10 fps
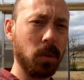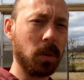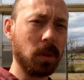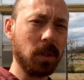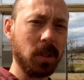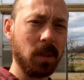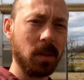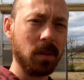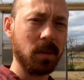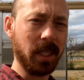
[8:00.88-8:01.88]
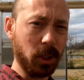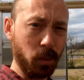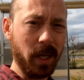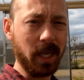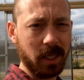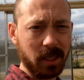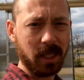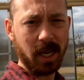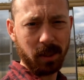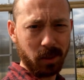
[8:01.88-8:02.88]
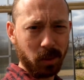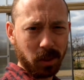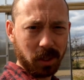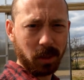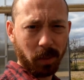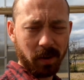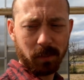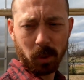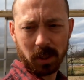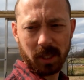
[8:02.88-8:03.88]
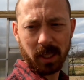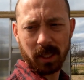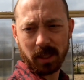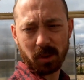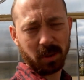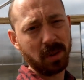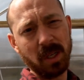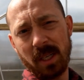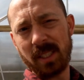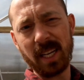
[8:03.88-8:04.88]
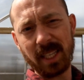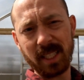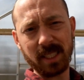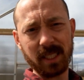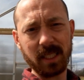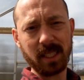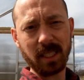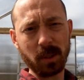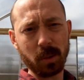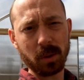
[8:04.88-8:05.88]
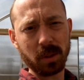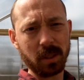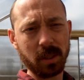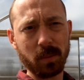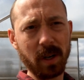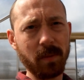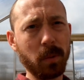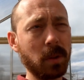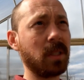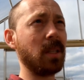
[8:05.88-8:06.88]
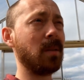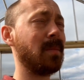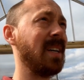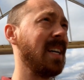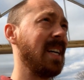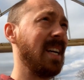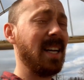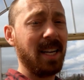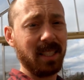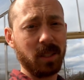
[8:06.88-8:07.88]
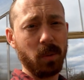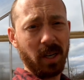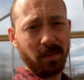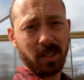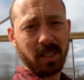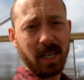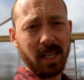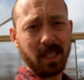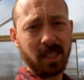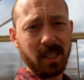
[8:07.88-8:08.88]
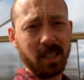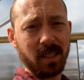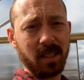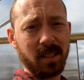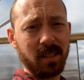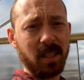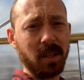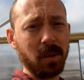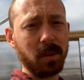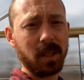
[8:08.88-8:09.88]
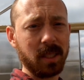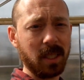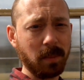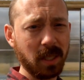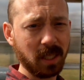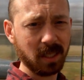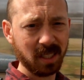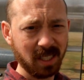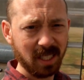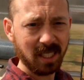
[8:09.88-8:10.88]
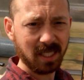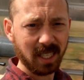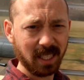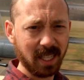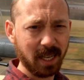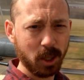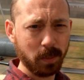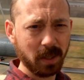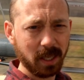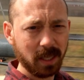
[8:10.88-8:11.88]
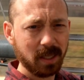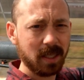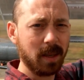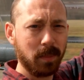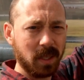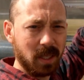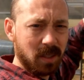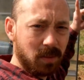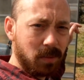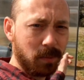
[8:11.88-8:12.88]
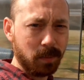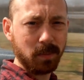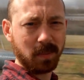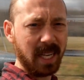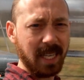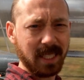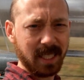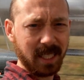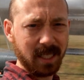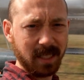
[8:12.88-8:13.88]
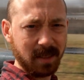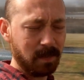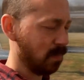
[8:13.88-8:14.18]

doors, like swinging style doors, to reinforce these, or take the existing doors and reinforce them. And so what I've decided to do is I'm gonna take that opening and I'm gonna case it in,